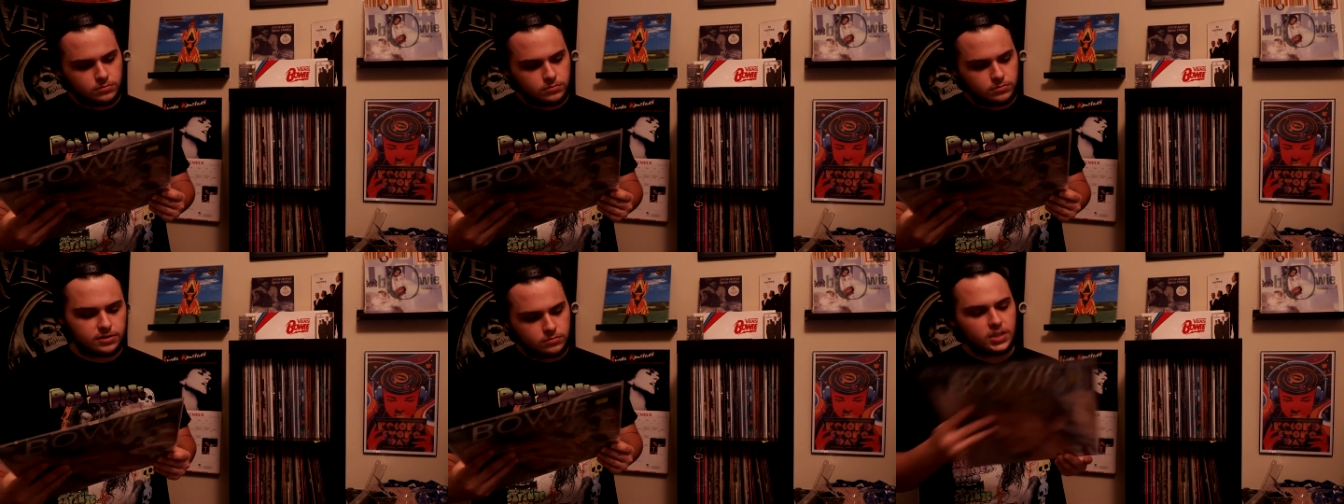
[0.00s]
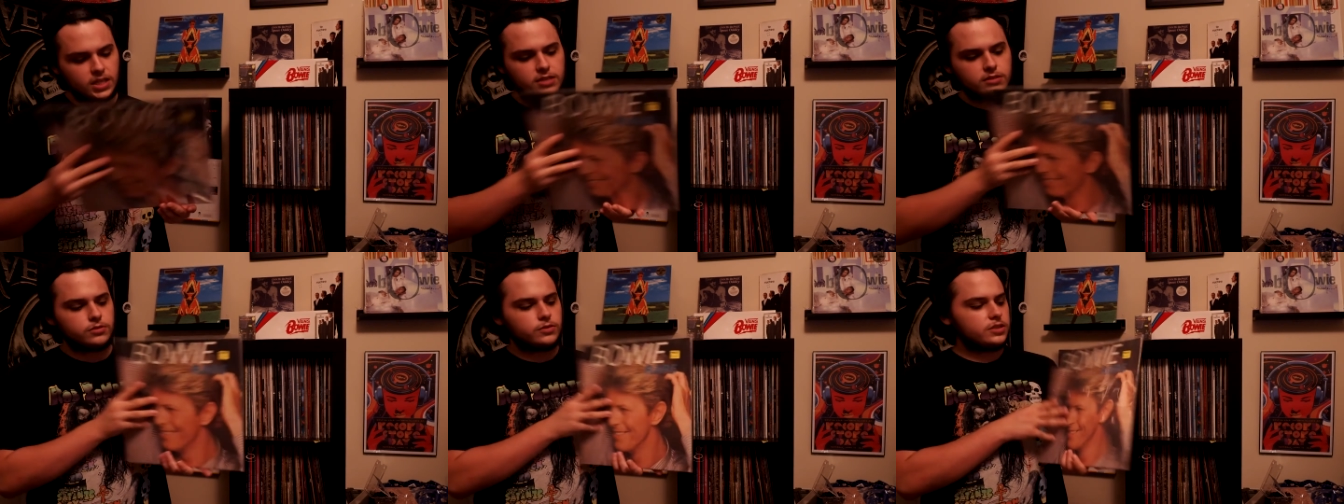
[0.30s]

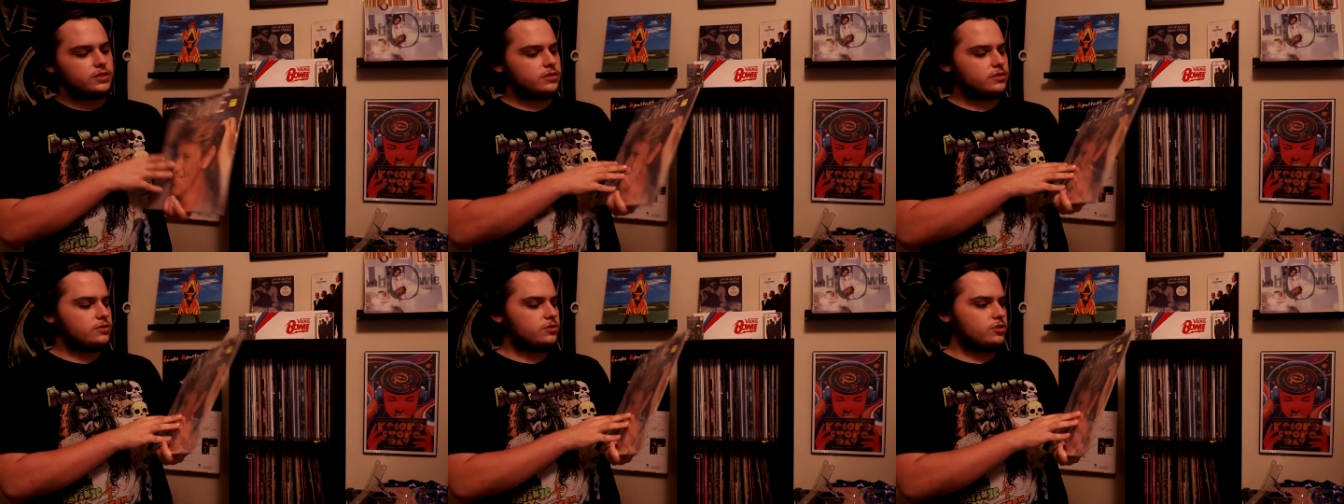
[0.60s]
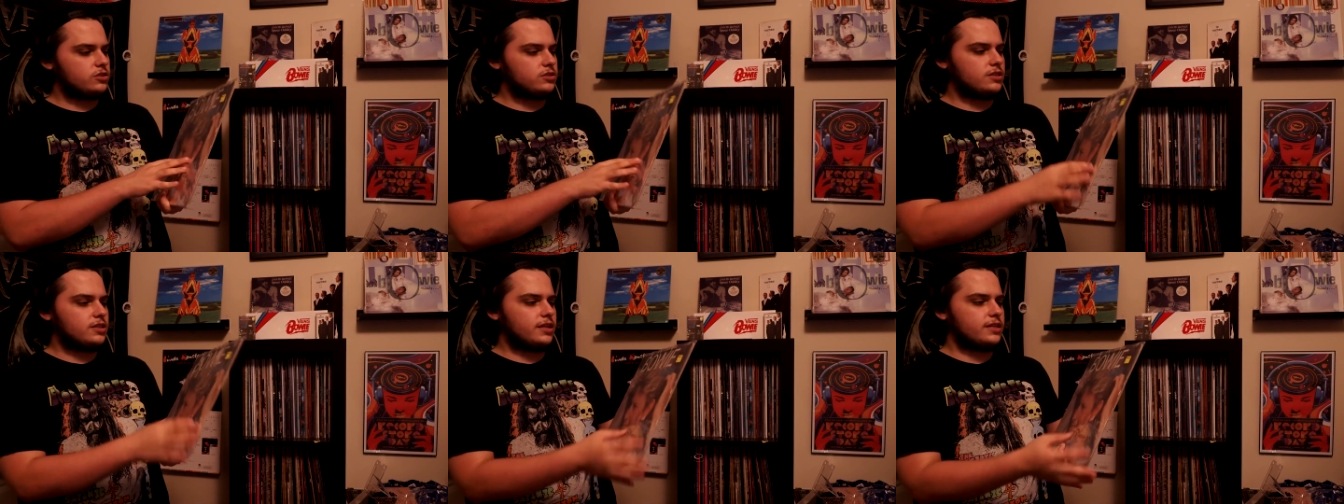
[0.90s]
yeah, so this is
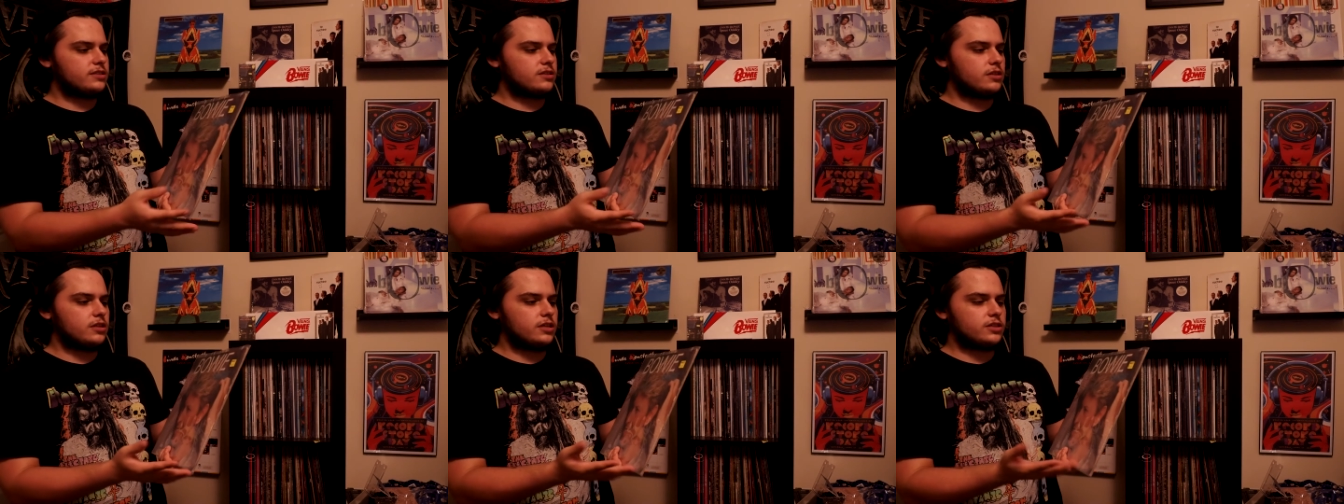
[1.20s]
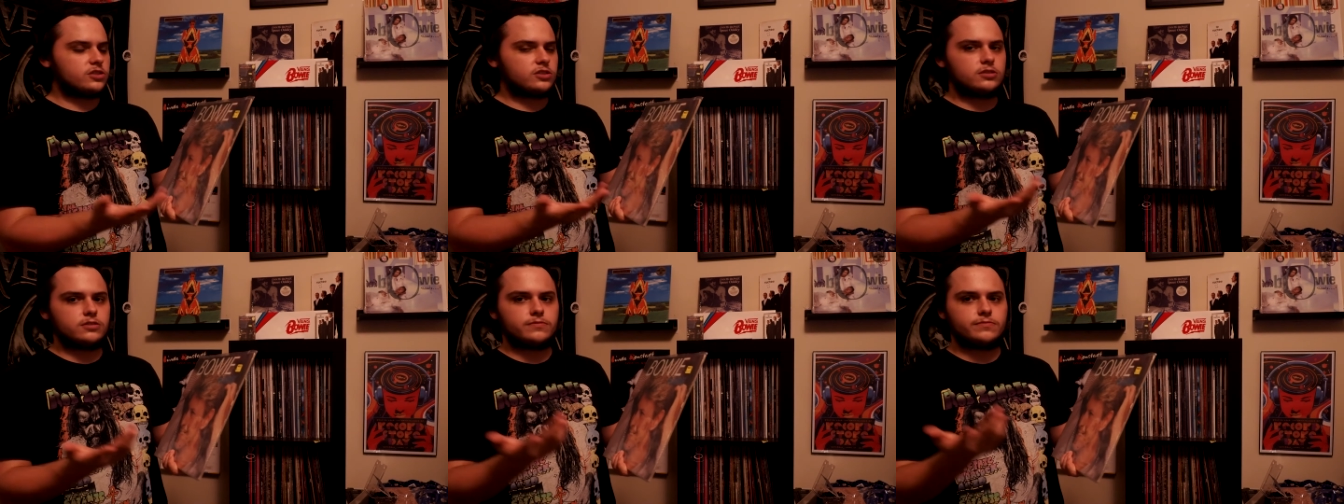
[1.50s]
just a nice
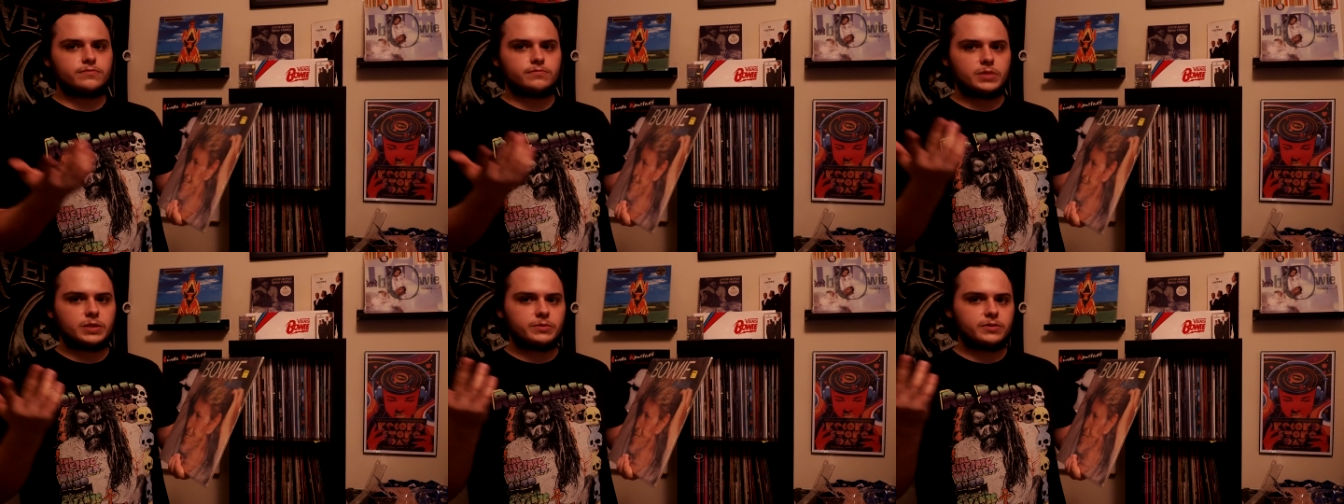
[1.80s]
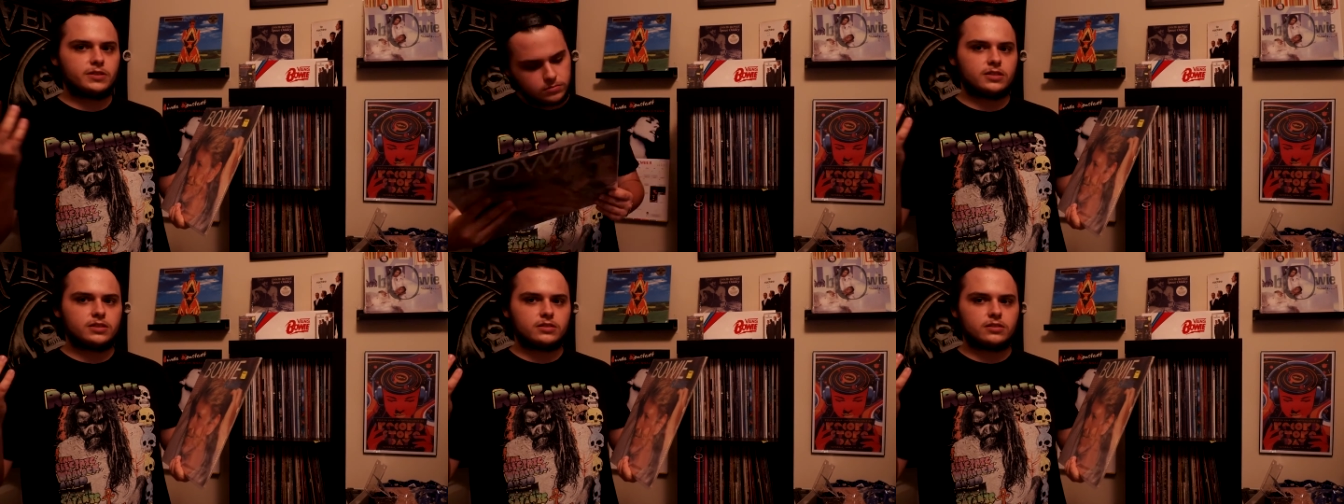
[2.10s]
collection of maybe
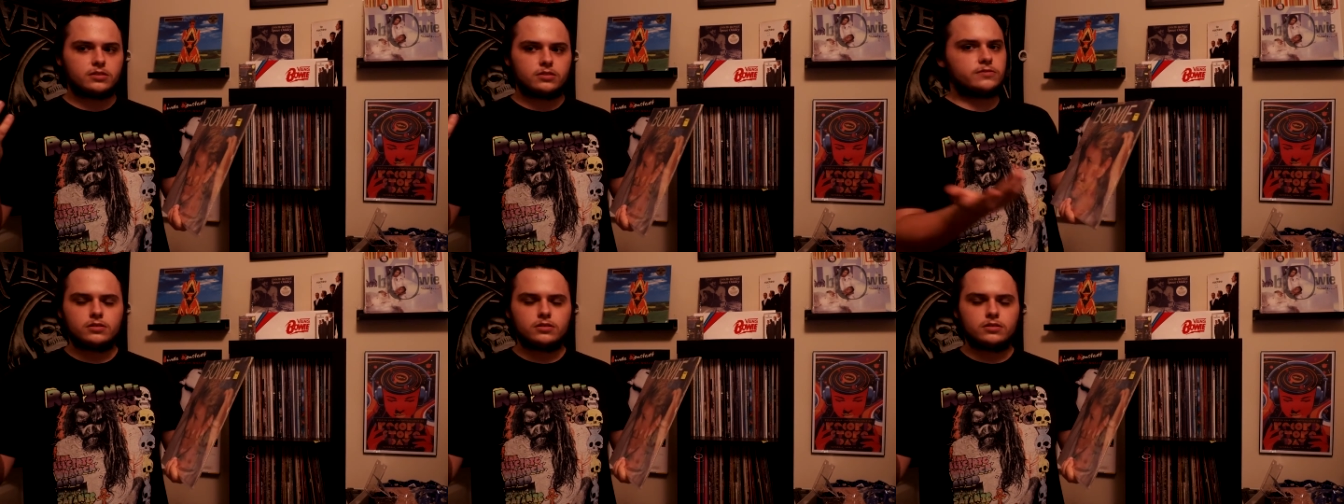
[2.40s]
like